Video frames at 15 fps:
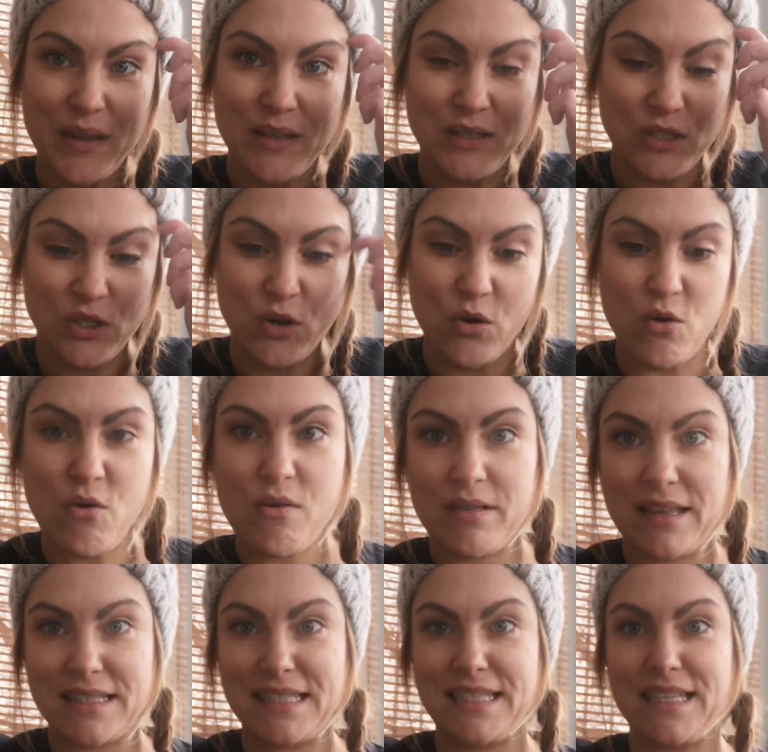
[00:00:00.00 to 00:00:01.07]
So
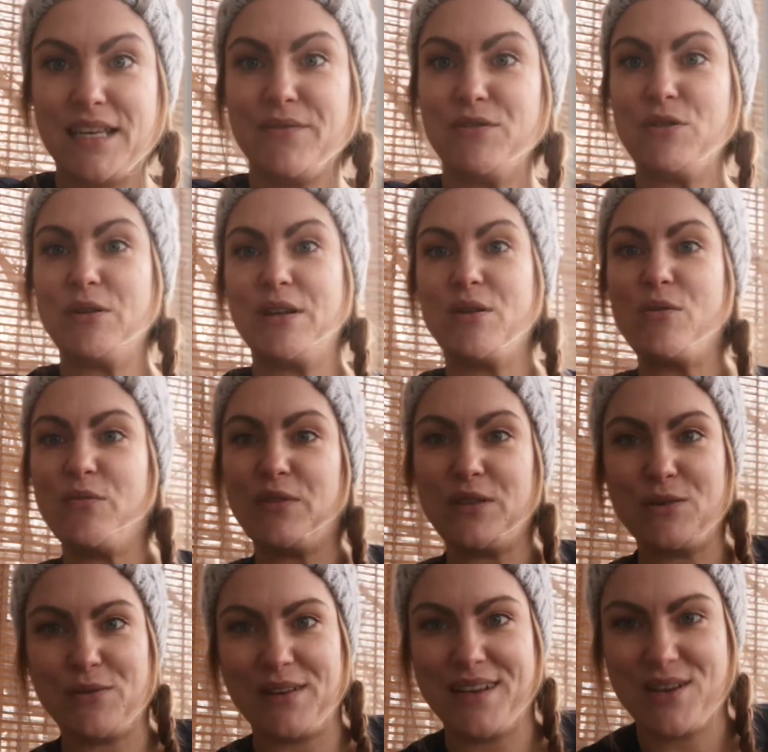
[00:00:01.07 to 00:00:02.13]
let's see if you can, hopefully
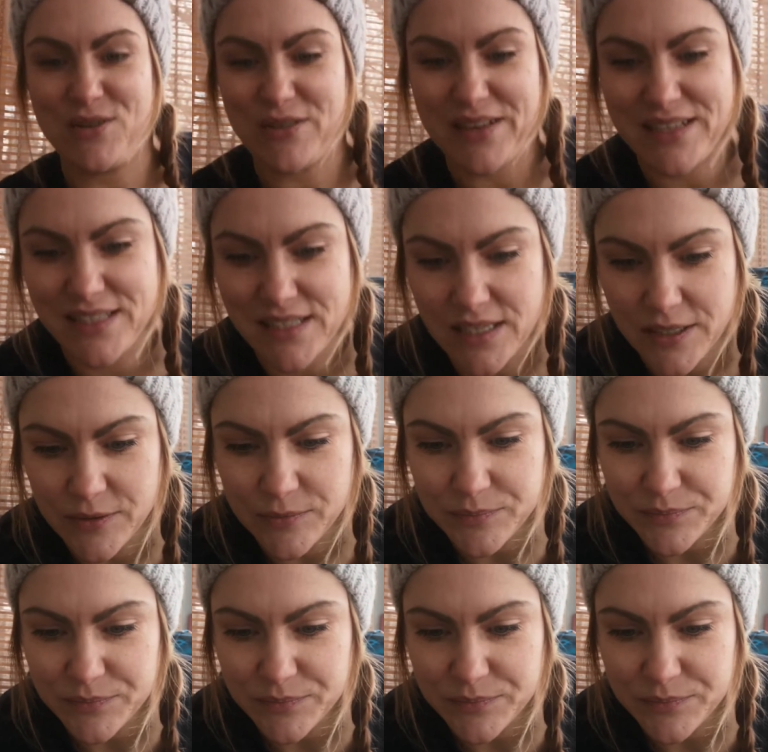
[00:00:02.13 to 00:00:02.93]
you can hear this.